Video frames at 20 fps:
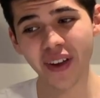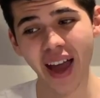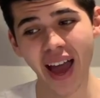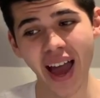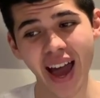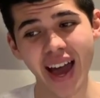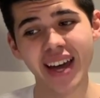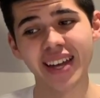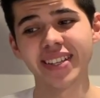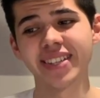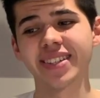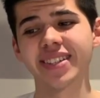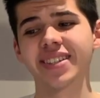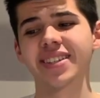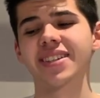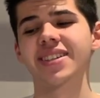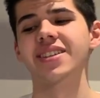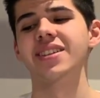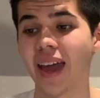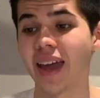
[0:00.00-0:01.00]

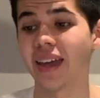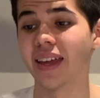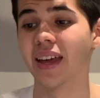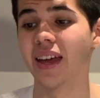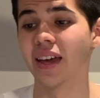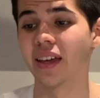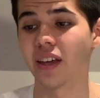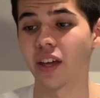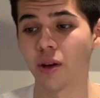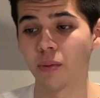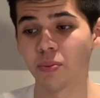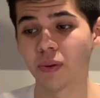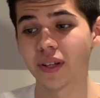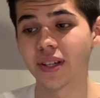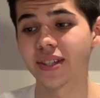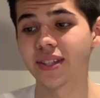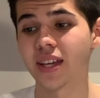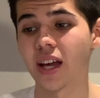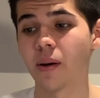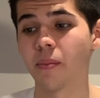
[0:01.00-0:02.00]
asks, hey, can you
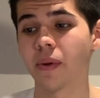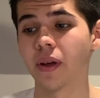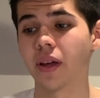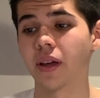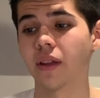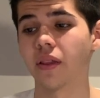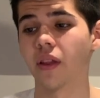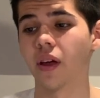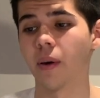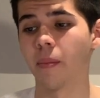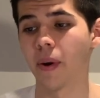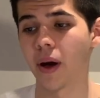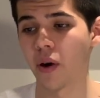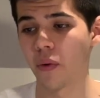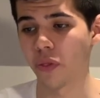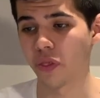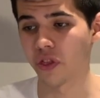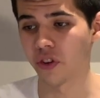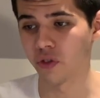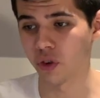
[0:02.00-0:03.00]
please tell me
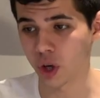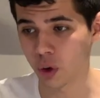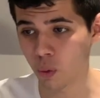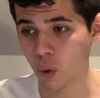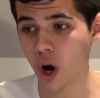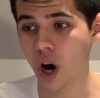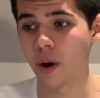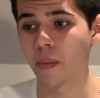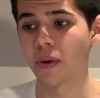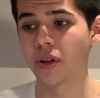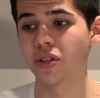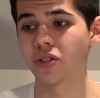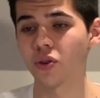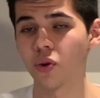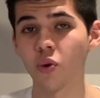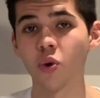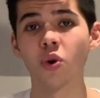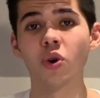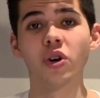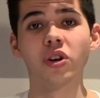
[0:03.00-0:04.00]
about the requirements
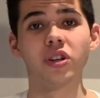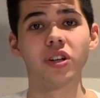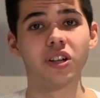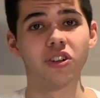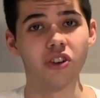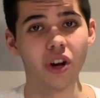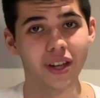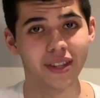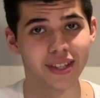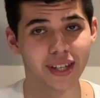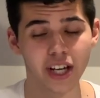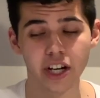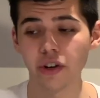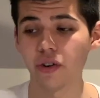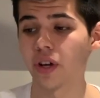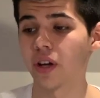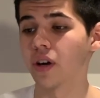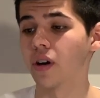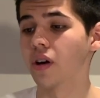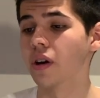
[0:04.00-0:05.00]
or the
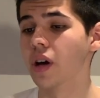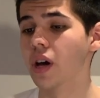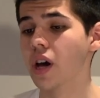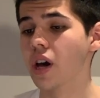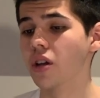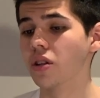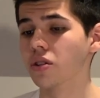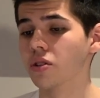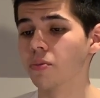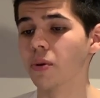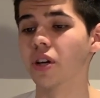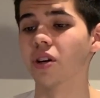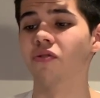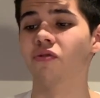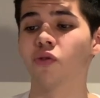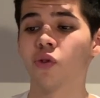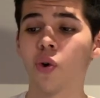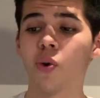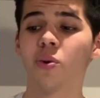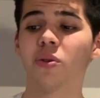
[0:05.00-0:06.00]
criteria to be
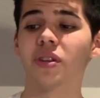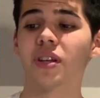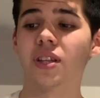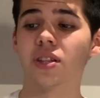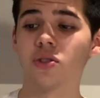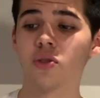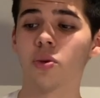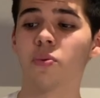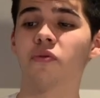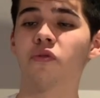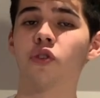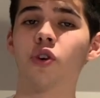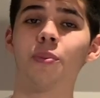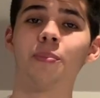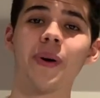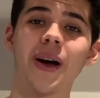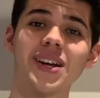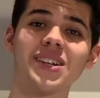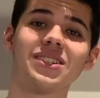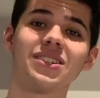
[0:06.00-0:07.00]
enrolled in TUM for a
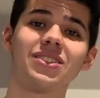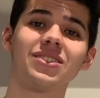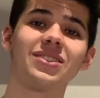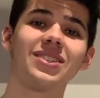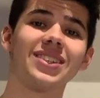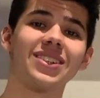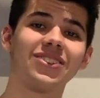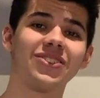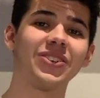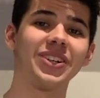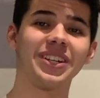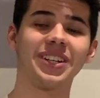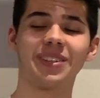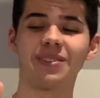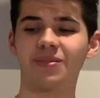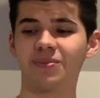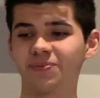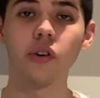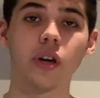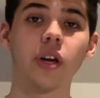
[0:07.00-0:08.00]
bachelor's degree?
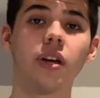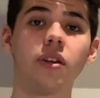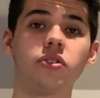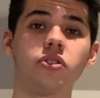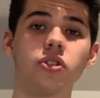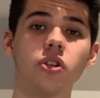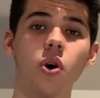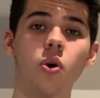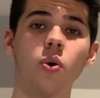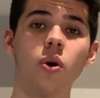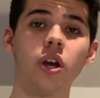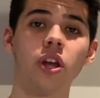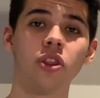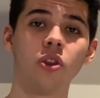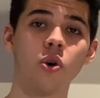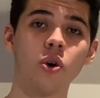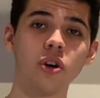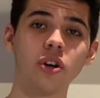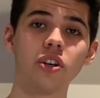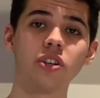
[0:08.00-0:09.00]
Okay, so in
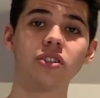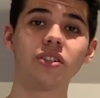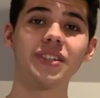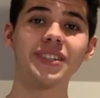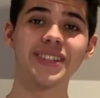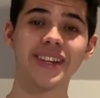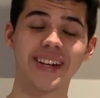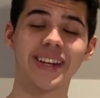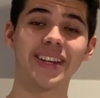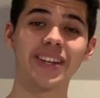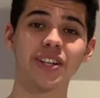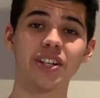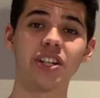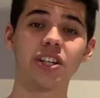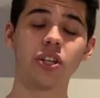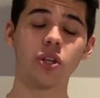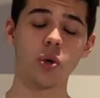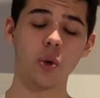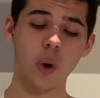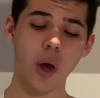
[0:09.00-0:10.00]
order to study here,
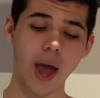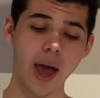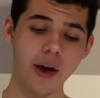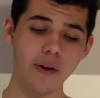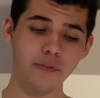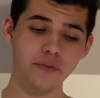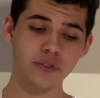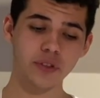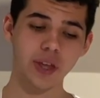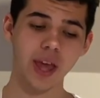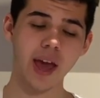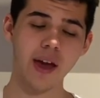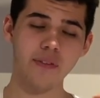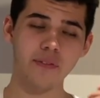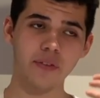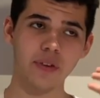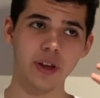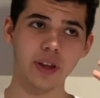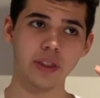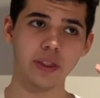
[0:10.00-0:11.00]
you have to
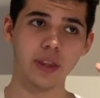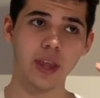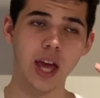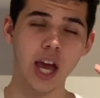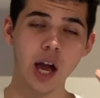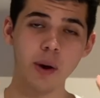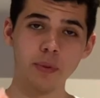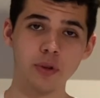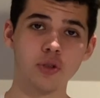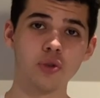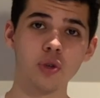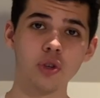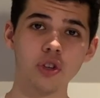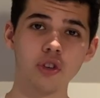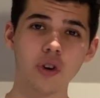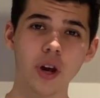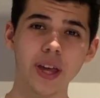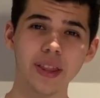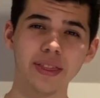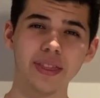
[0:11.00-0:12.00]
have a mature
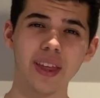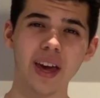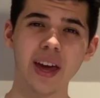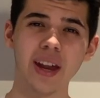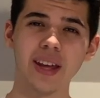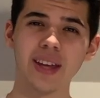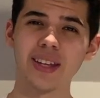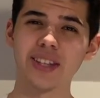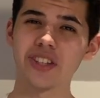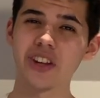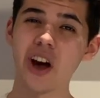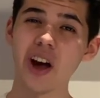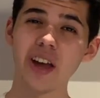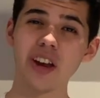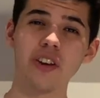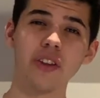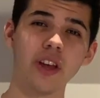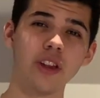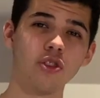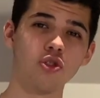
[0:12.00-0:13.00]
grade that is
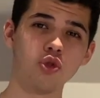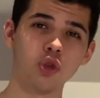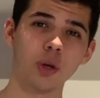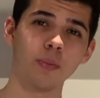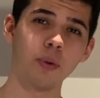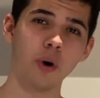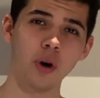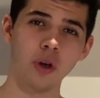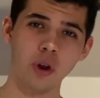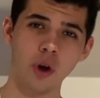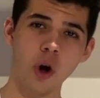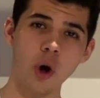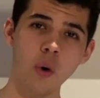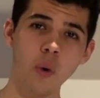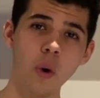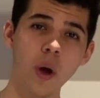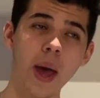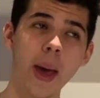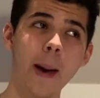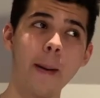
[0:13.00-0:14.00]
higher than
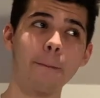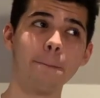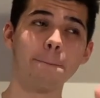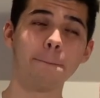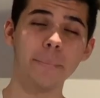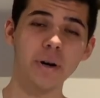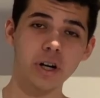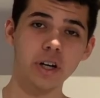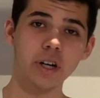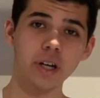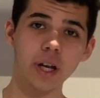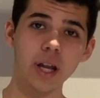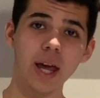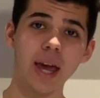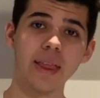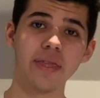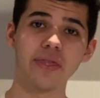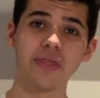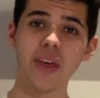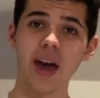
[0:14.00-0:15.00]
3.0, but
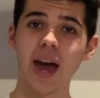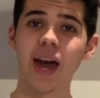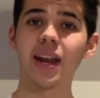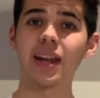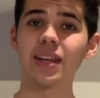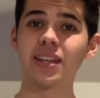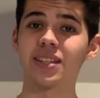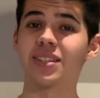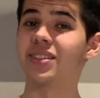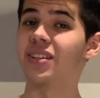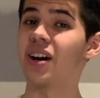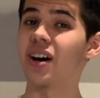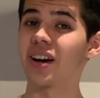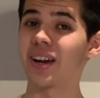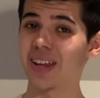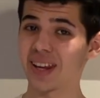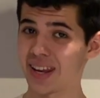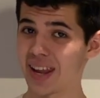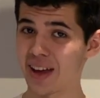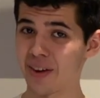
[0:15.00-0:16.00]
that is
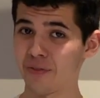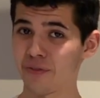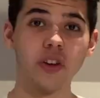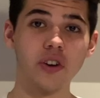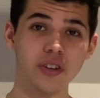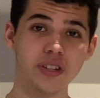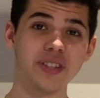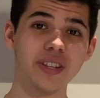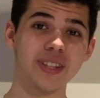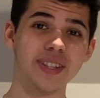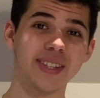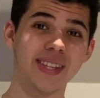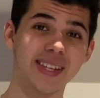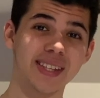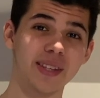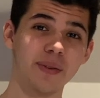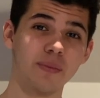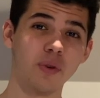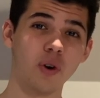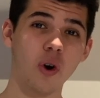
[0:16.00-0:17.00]
not enough. There is a
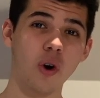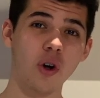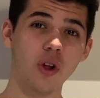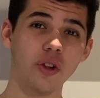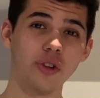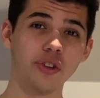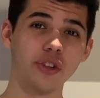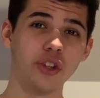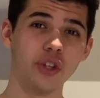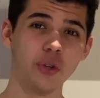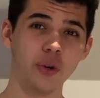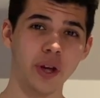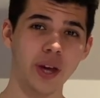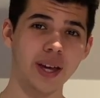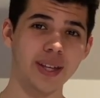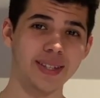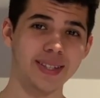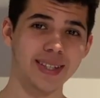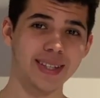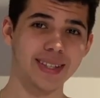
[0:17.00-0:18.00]
system called Uni
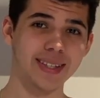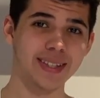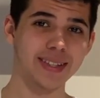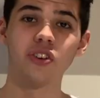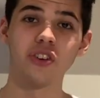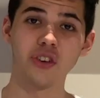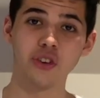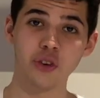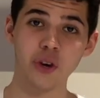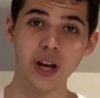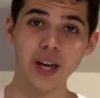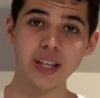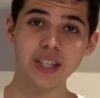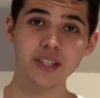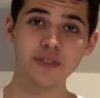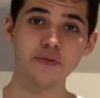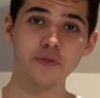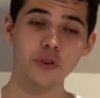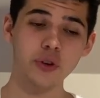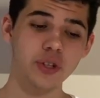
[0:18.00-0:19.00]
Assist. Your grades
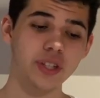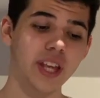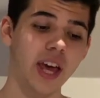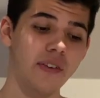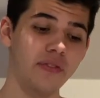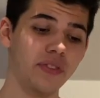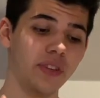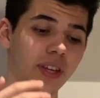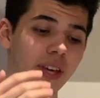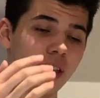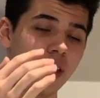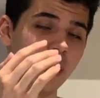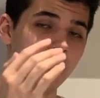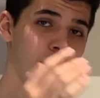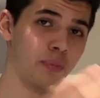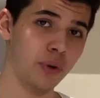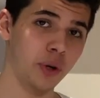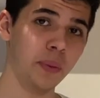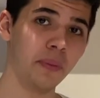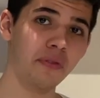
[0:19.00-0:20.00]
first have to get
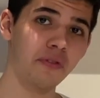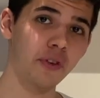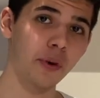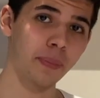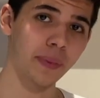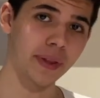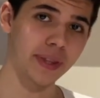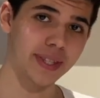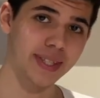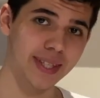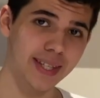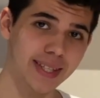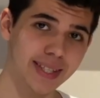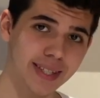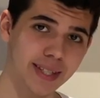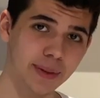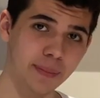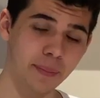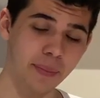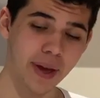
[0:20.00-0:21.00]
approved from that
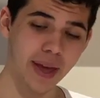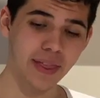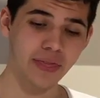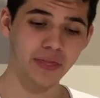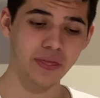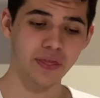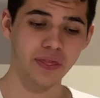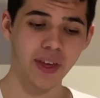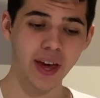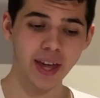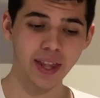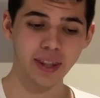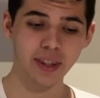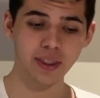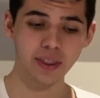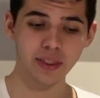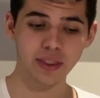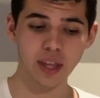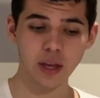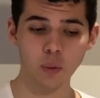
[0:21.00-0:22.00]
system, and
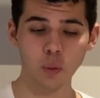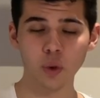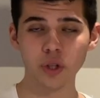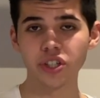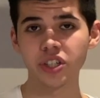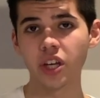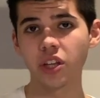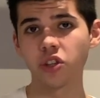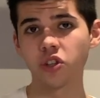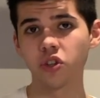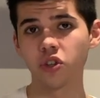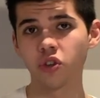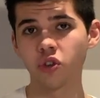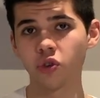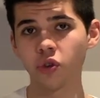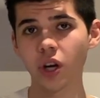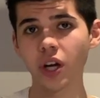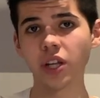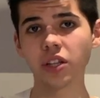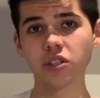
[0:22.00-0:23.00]
then they will send your
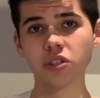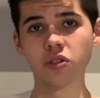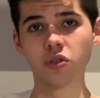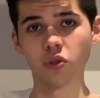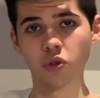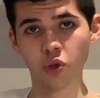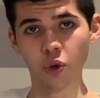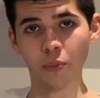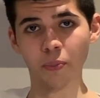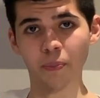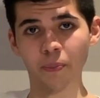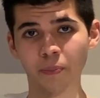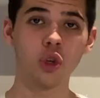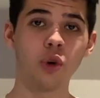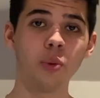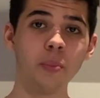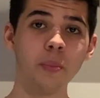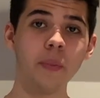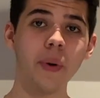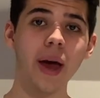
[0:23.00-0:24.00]
grades to TUM.
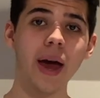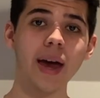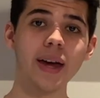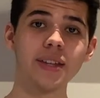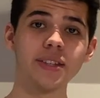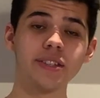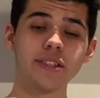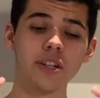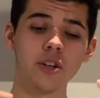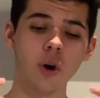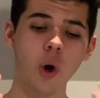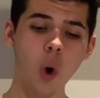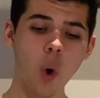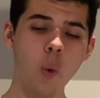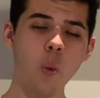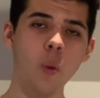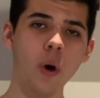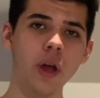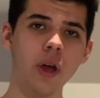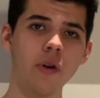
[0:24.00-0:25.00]
TUM has their
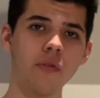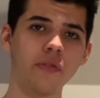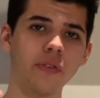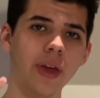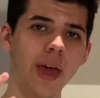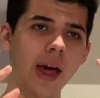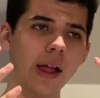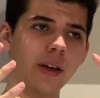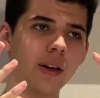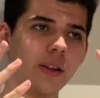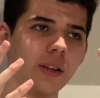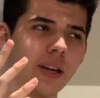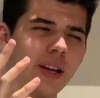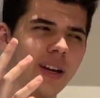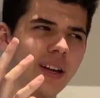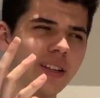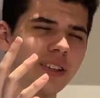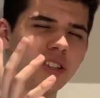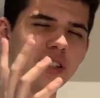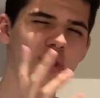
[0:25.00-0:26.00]
own way of calculating the